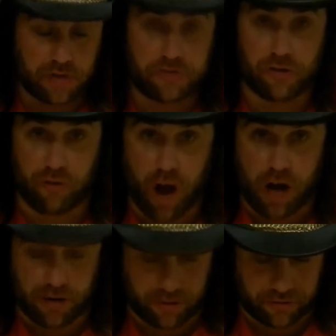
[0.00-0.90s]
the
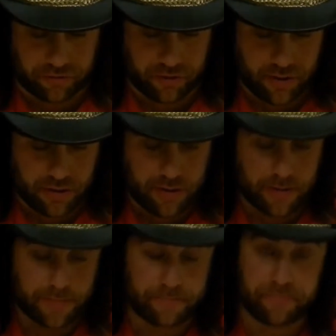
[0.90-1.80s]
Rockers,
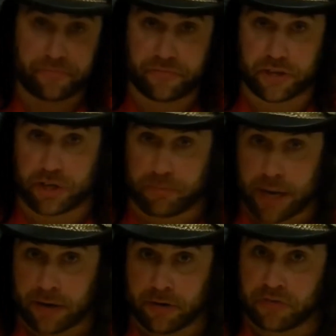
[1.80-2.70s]
the
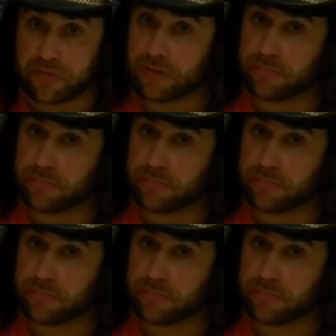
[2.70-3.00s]
Quebecers,